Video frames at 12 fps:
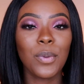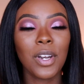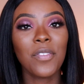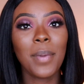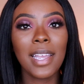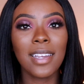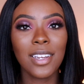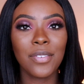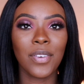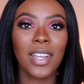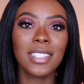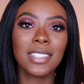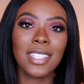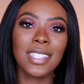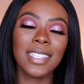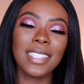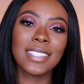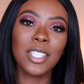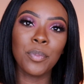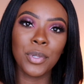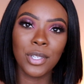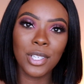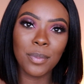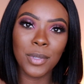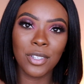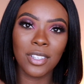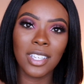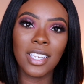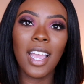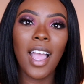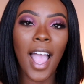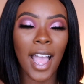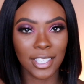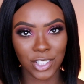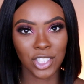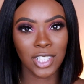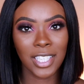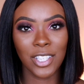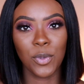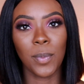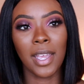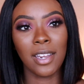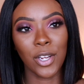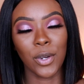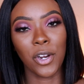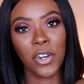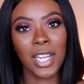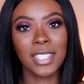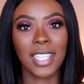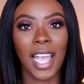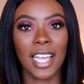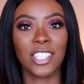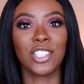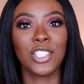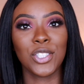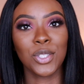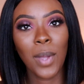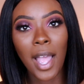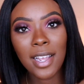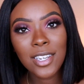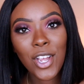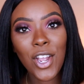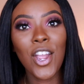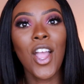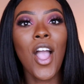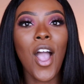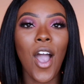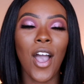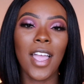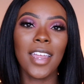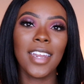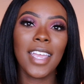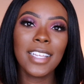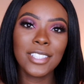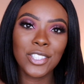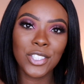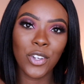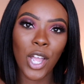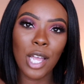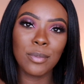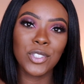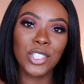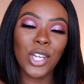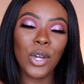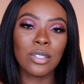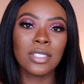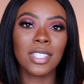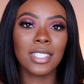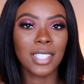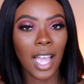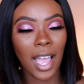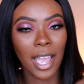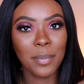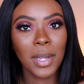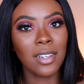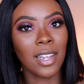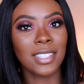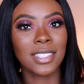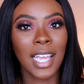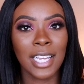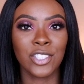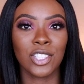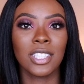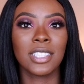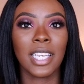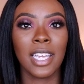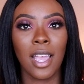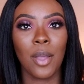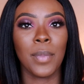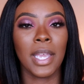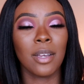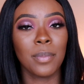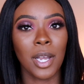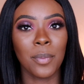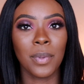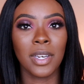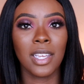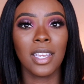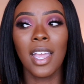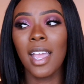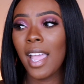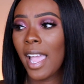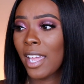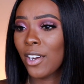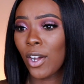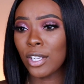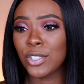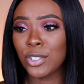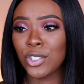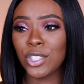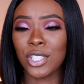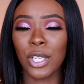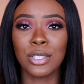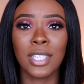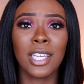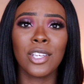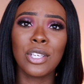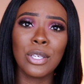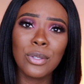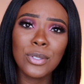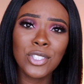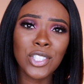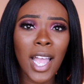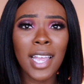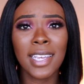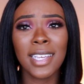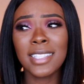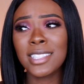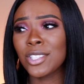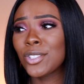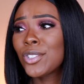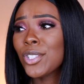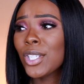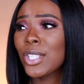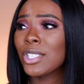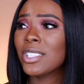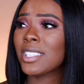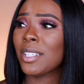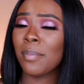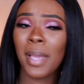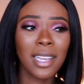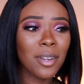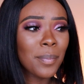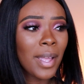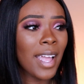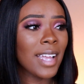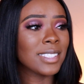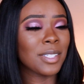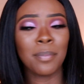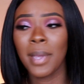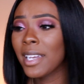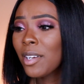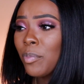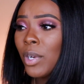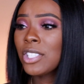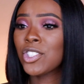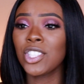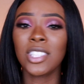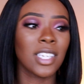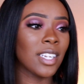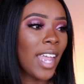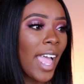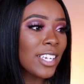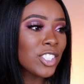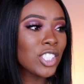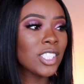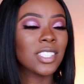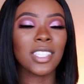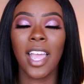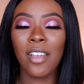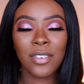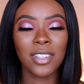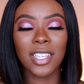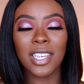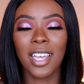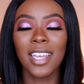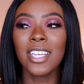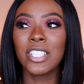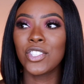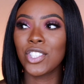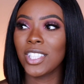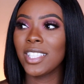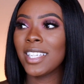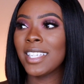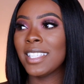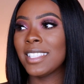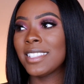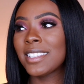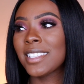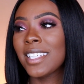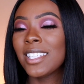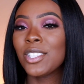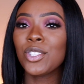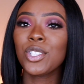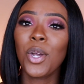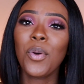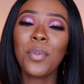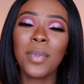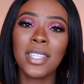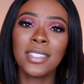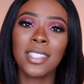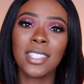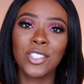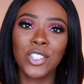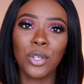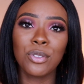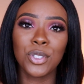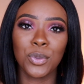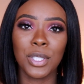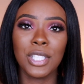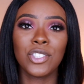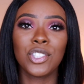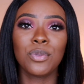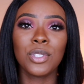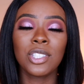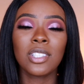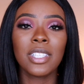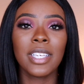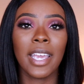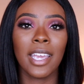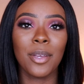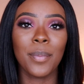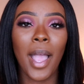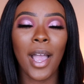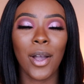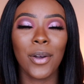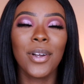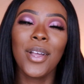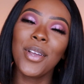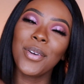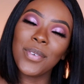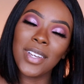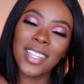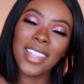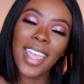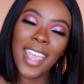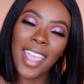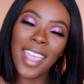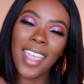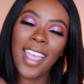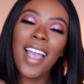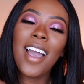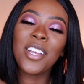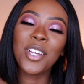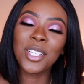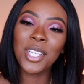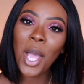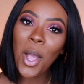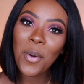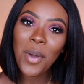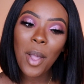one of my good friends in this beauty community, Ashley, you may know her as Ashley Swagner on Instagram. She owns Time Los Angeles, a makeup company, and also she sells like cute jackets and shirts and makeup bags and makeup brushes and lashes and everything. She is so amazing and so sweet. She recently came out with a glow